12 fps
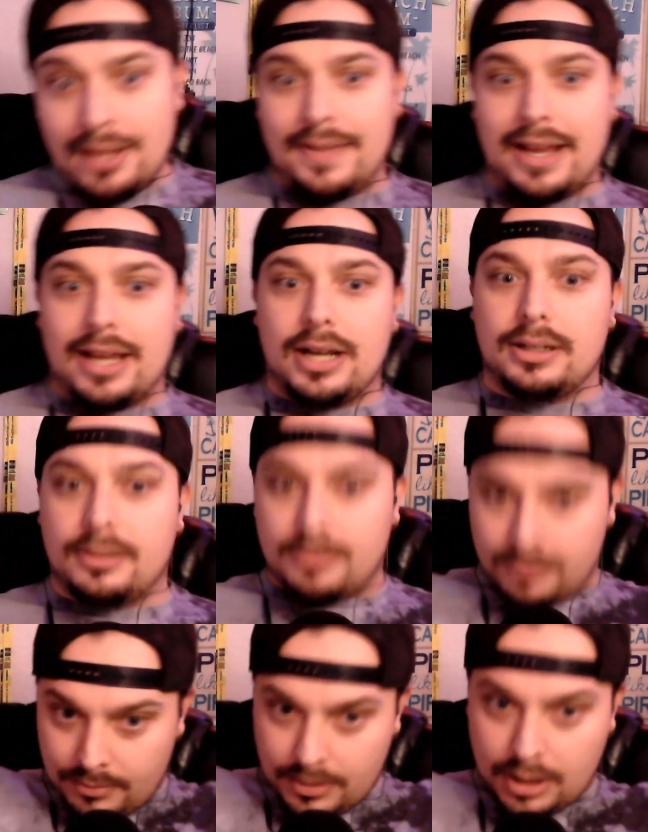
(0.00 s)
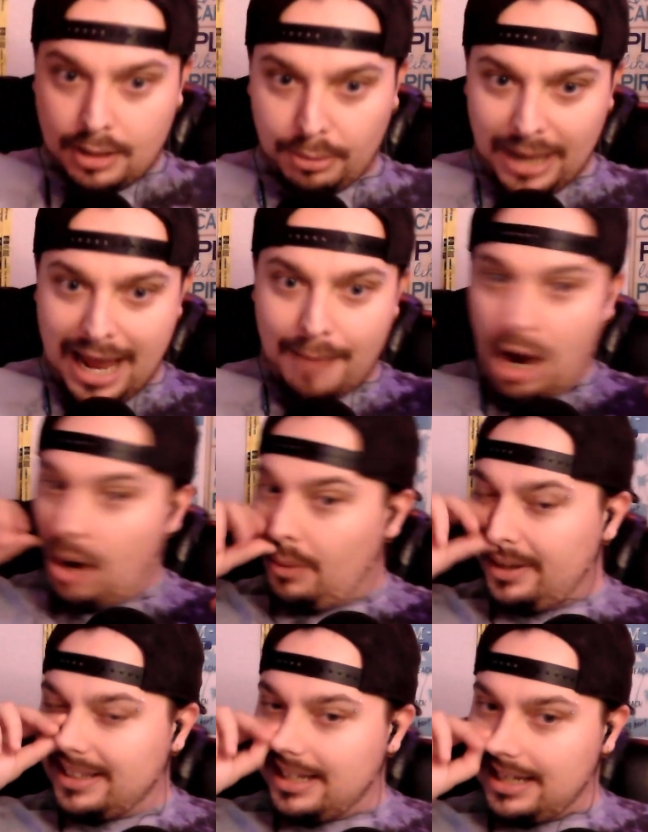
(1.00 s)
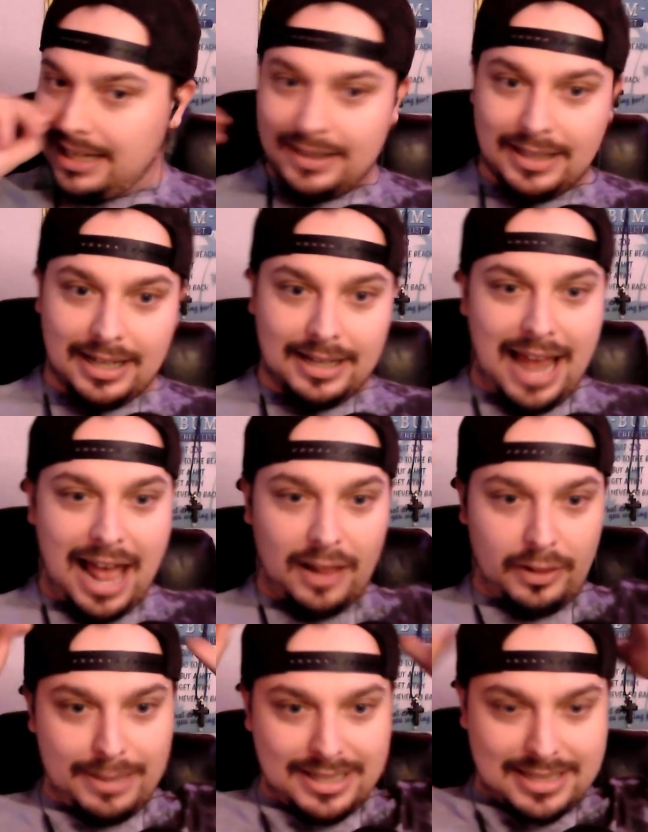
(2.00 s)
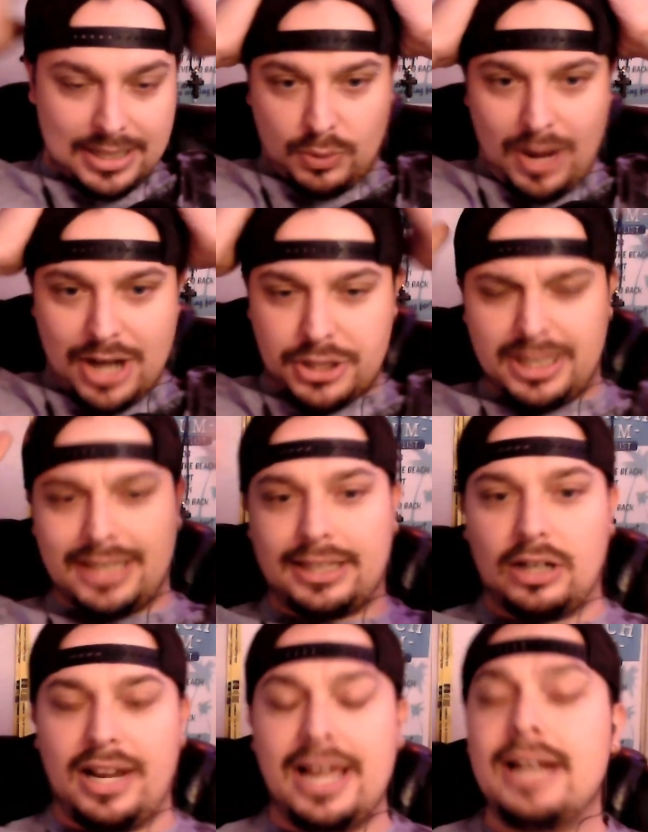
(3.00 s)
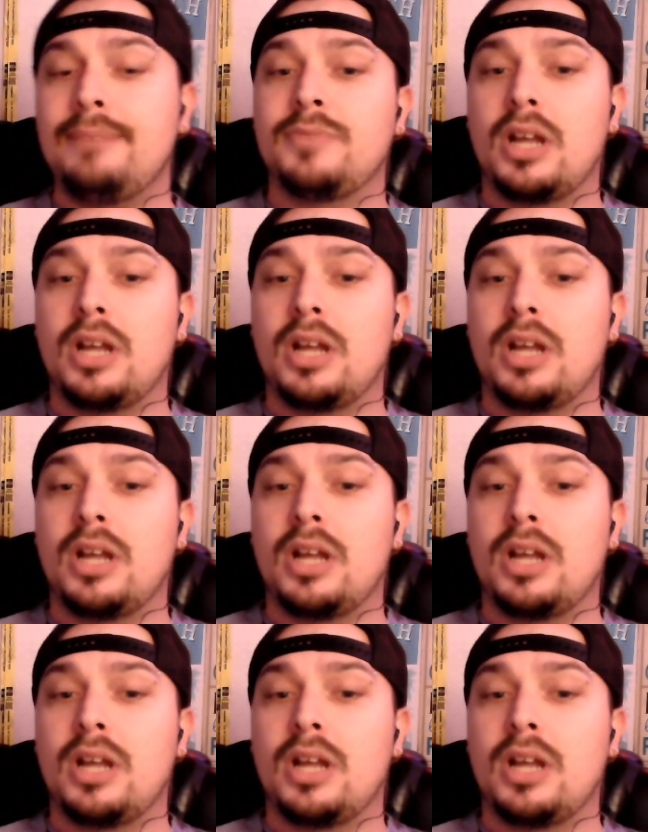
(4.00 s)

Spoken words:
they can kablamo in the element situation that they're in.